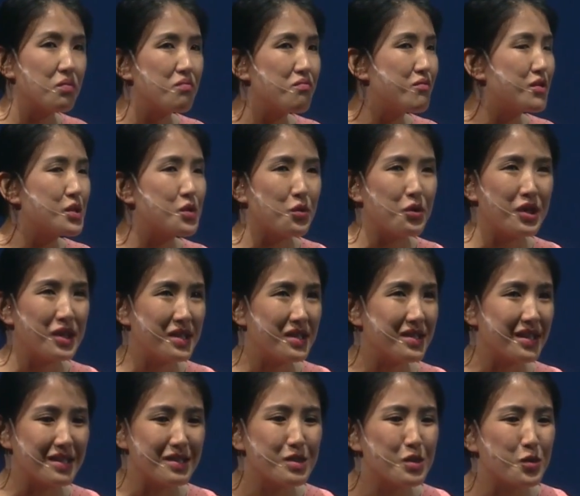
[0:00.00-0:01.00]

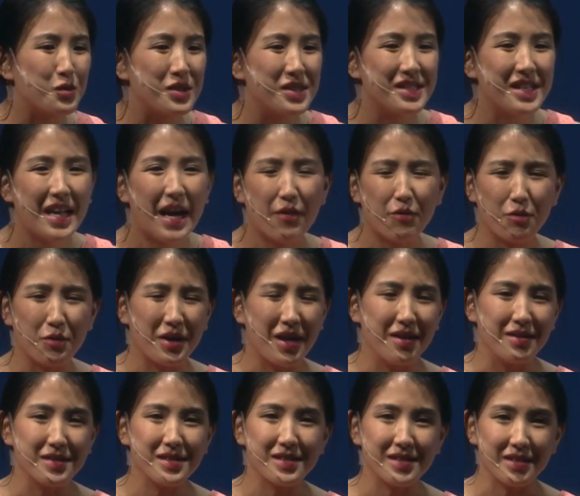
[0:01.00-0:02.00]
stories that everyone
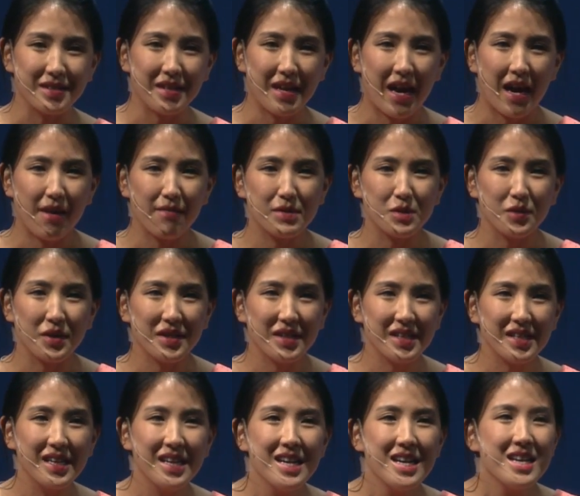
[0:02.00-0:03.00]
else didn't have. So I
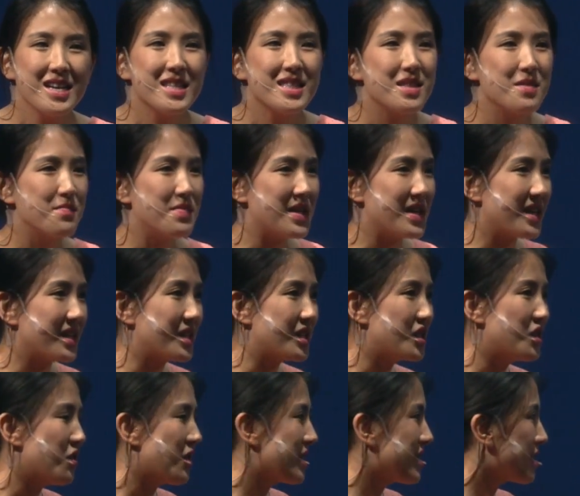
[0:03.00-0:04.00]
think I
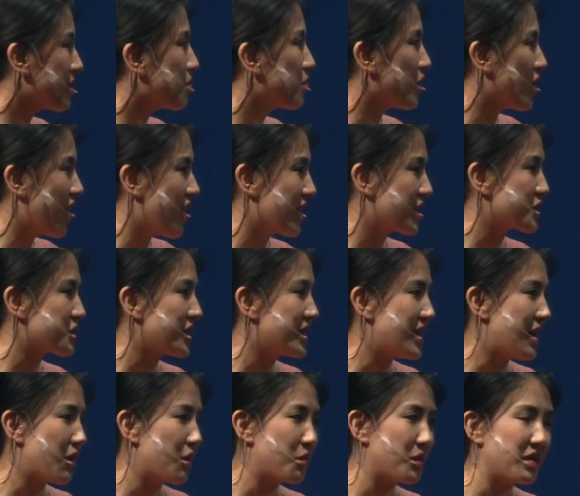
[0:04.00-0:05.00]
think blogs right
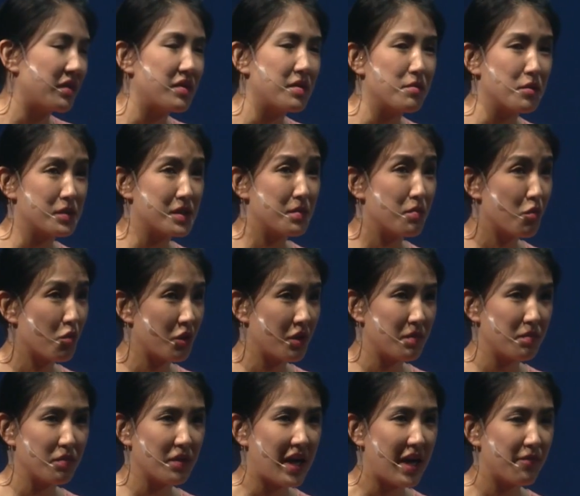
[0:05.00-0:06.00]
now are one of the most
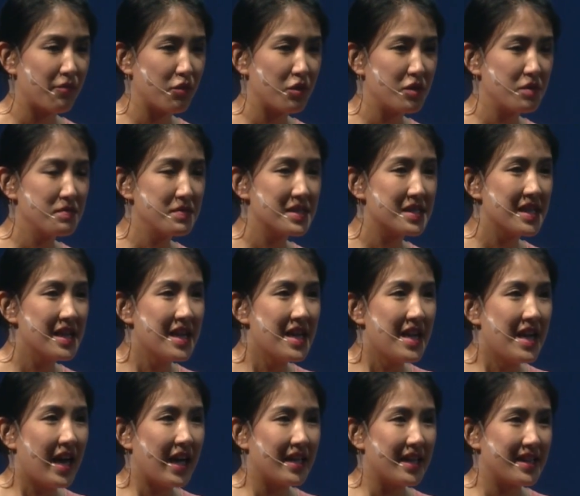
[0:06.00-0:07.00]
important platforms,
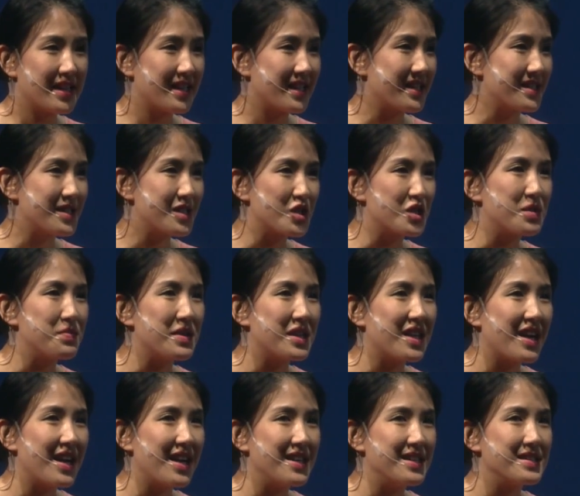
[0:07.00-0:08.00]
and I think it's just
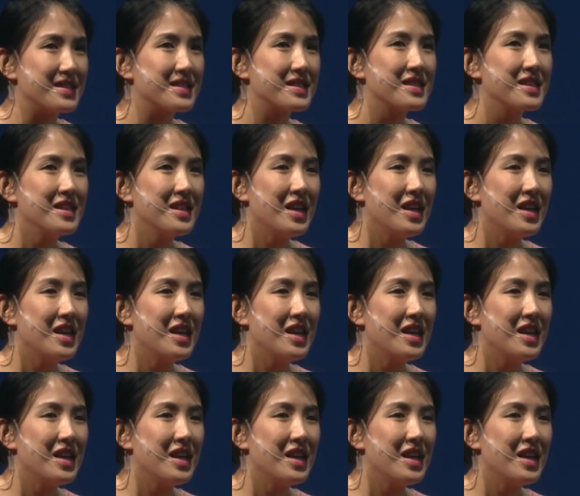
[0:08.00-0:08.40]
because